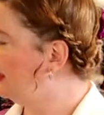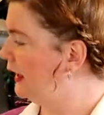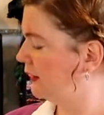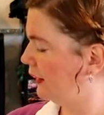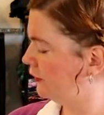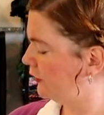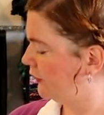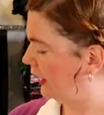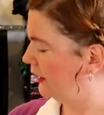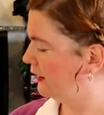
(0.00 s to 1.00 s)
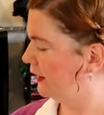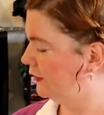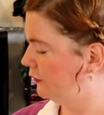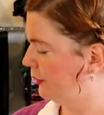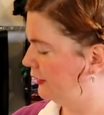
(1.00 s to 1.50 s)
And I have to say,
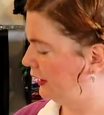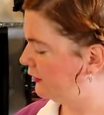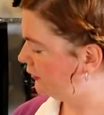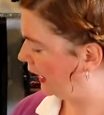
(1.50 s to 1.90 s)
it's been nice